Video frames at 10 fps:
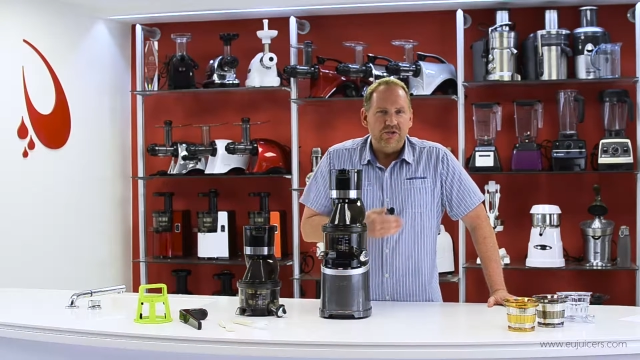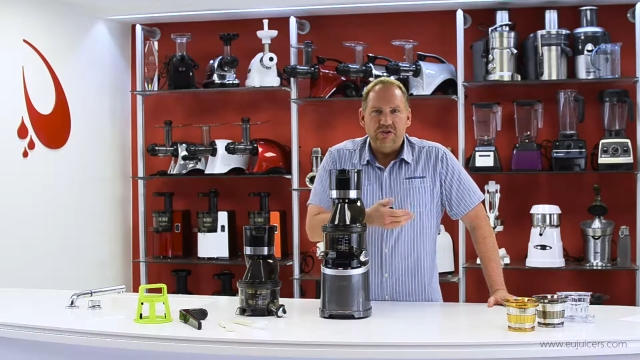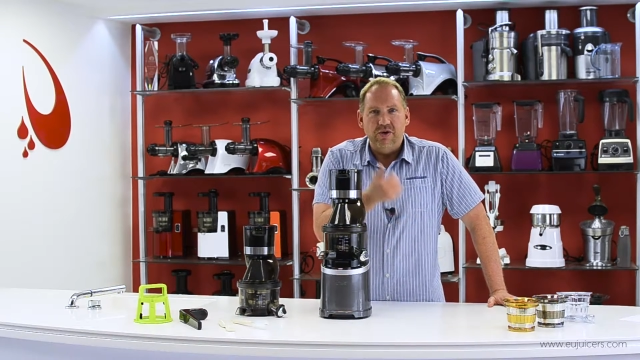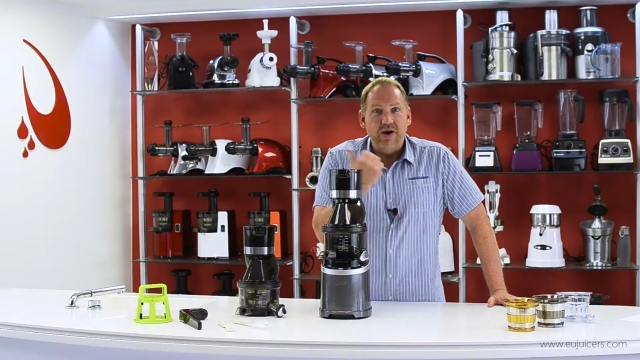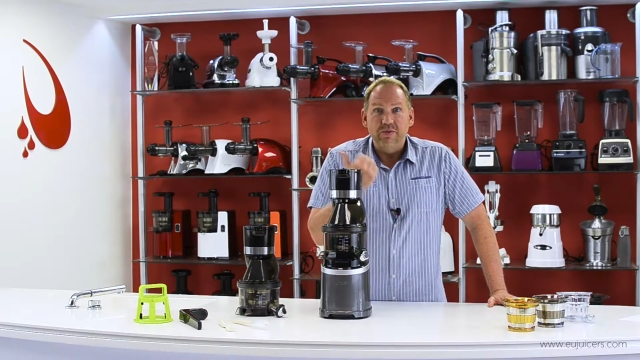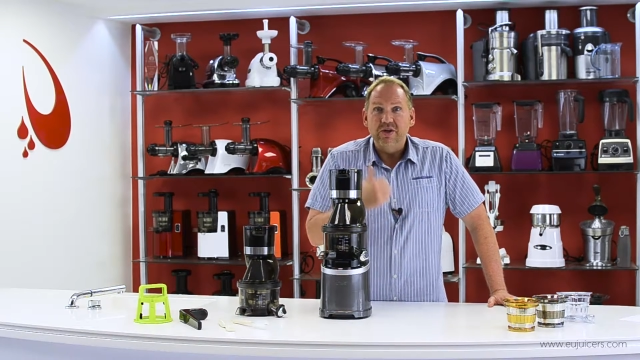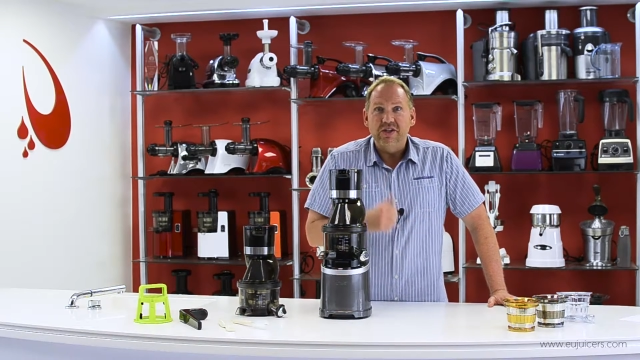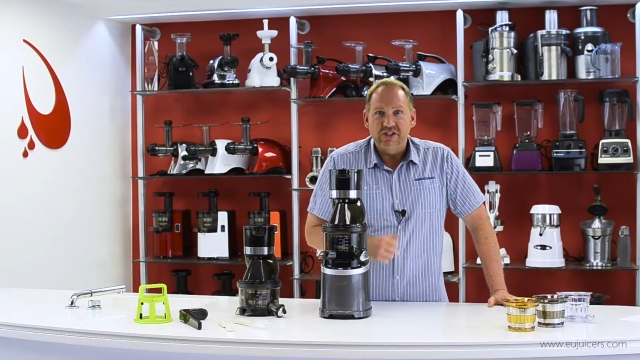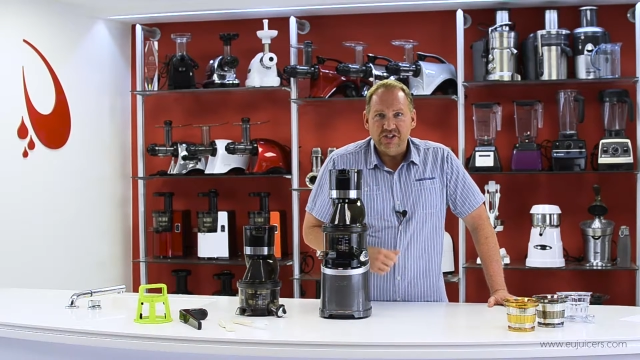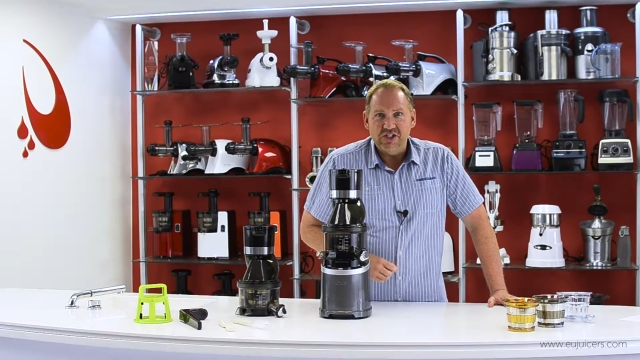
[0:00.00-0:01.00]
So I really
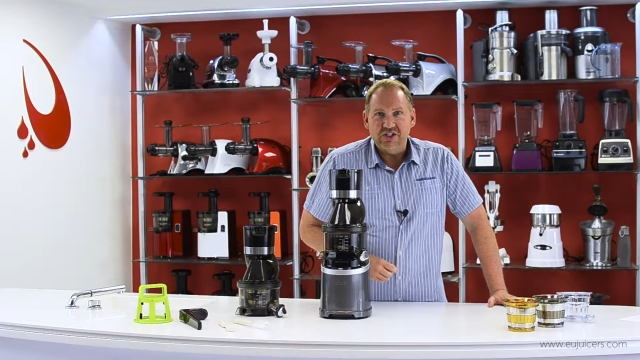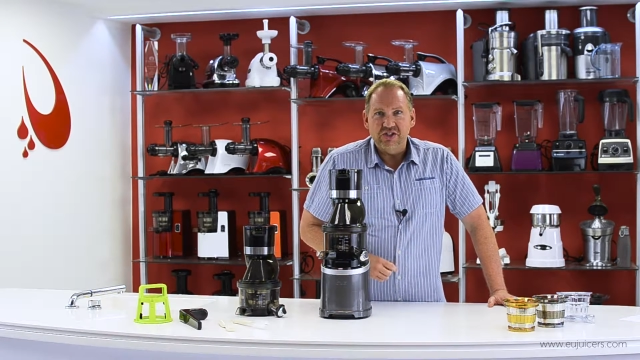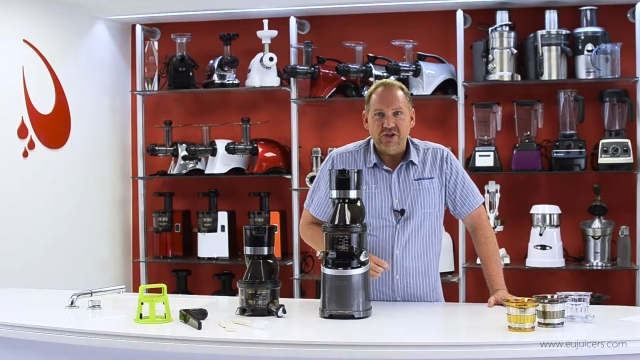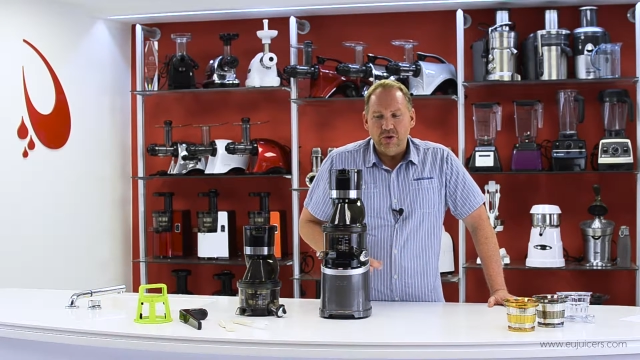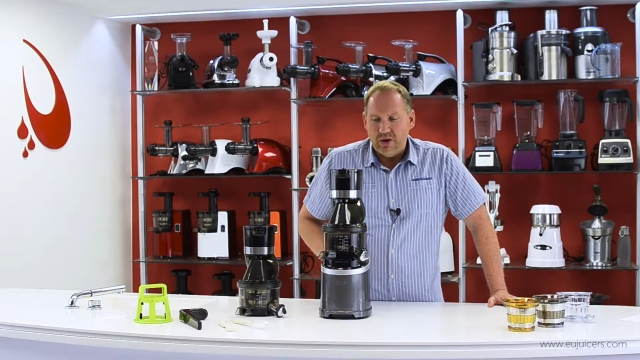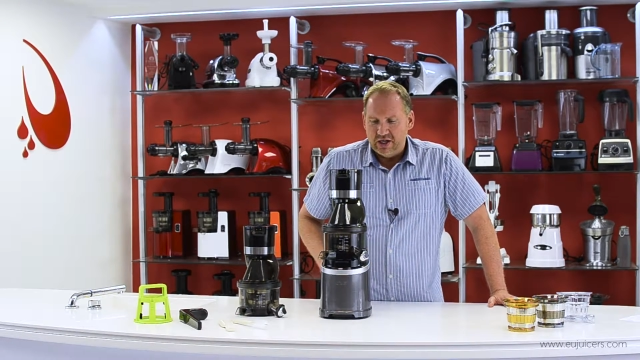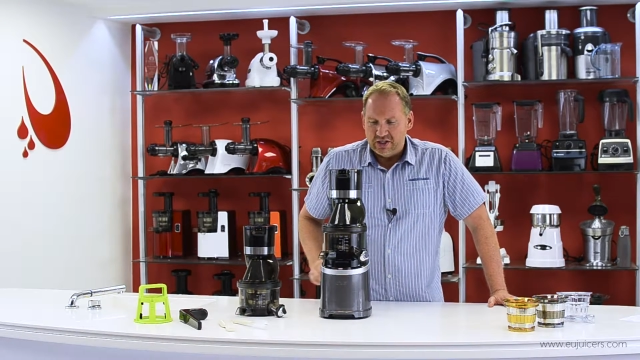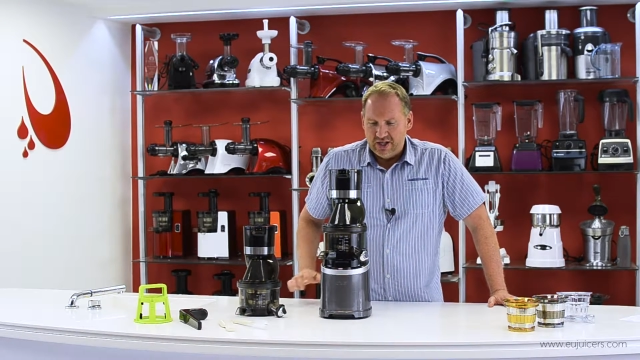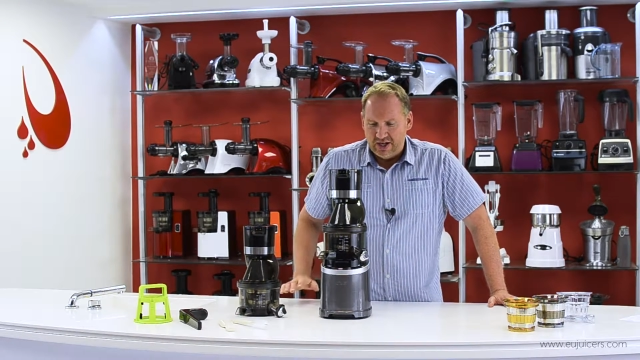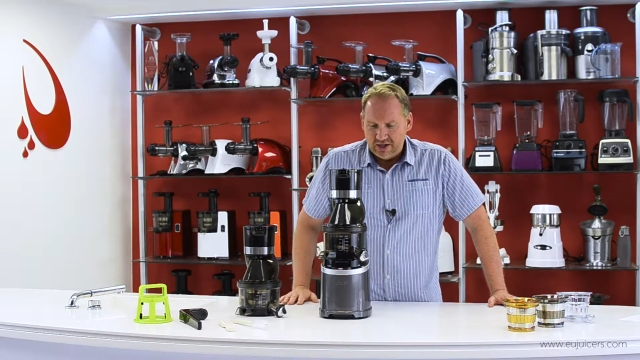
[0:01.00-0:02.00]
suggest you go watch
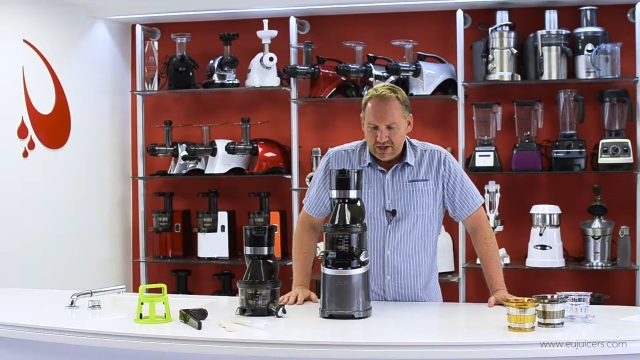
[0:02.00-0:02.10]
that.